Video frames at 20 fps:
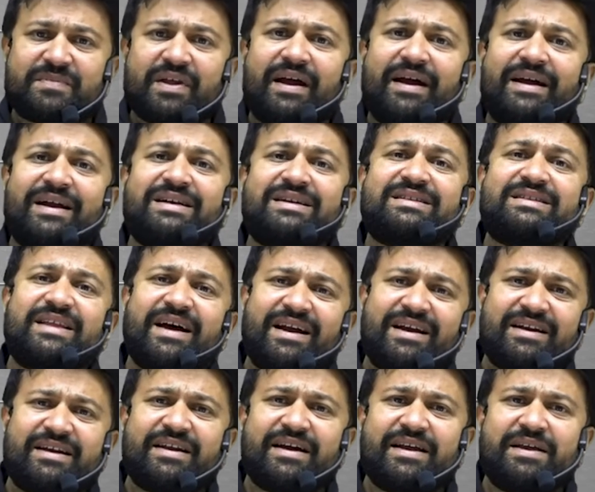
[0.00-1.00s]
And
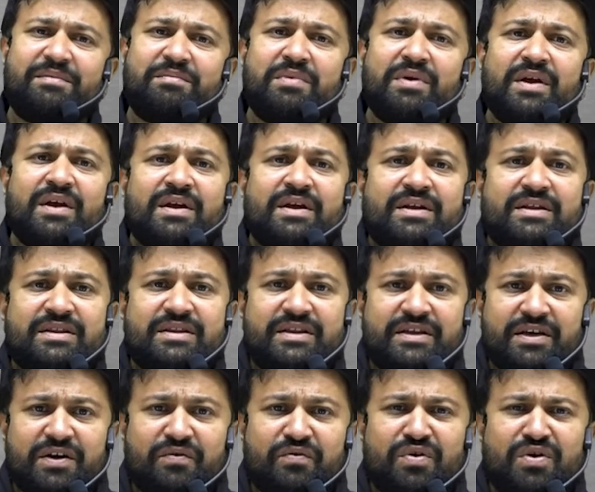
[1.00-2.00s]
that time,
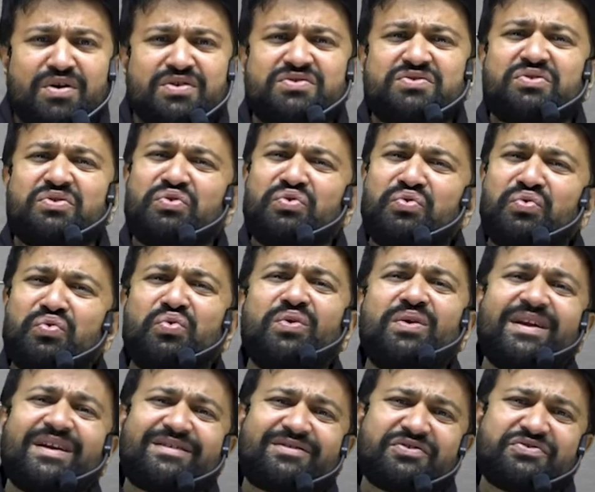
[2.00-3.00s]
there was no
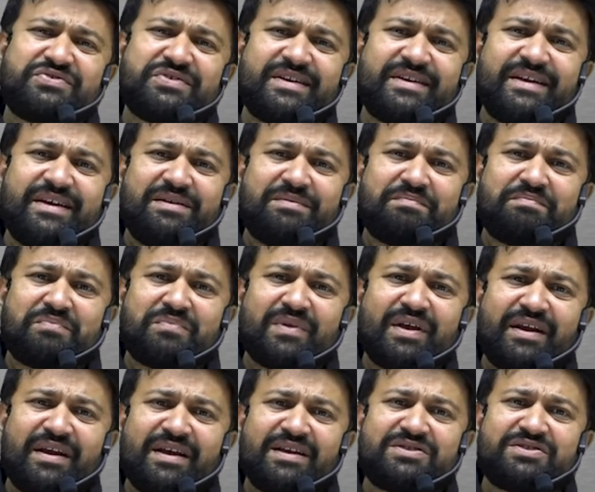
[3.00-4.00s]
electricity
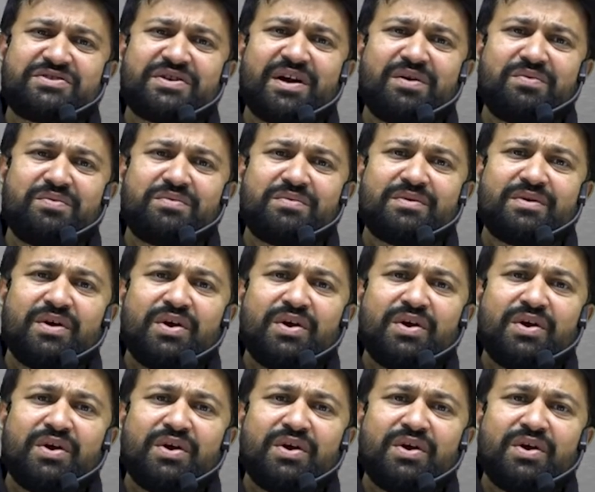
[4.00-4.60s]
in his town.